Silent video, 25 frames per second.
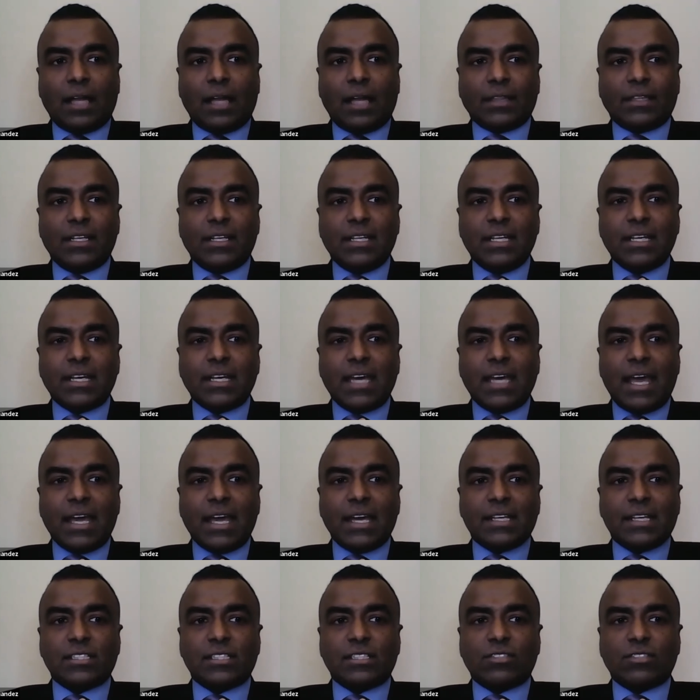The
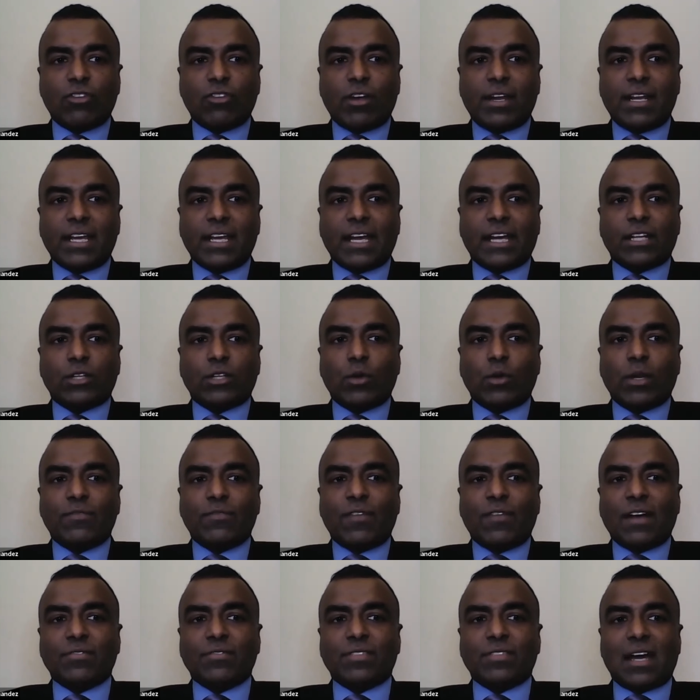Nikkei is trading at
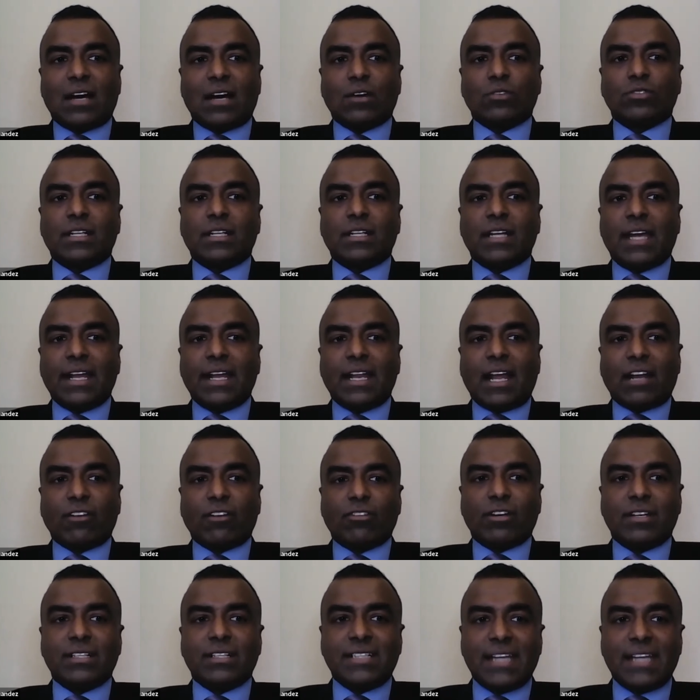
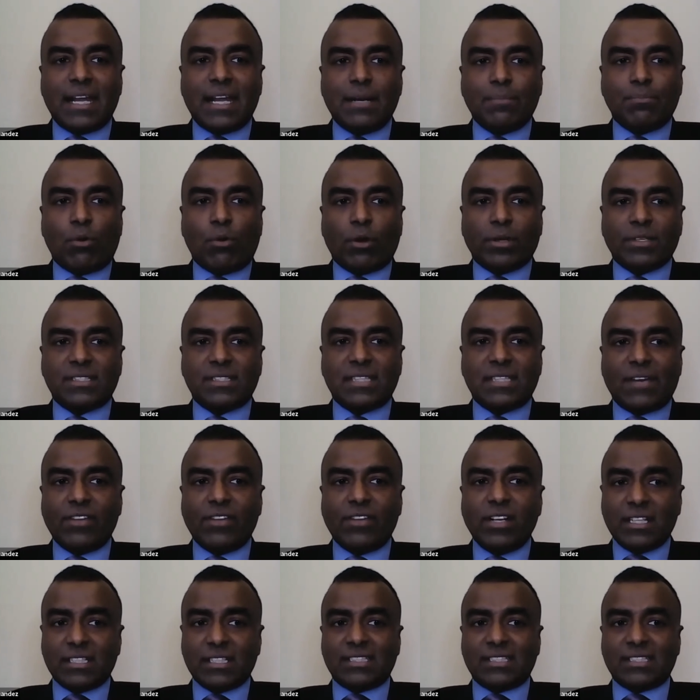25,810.7.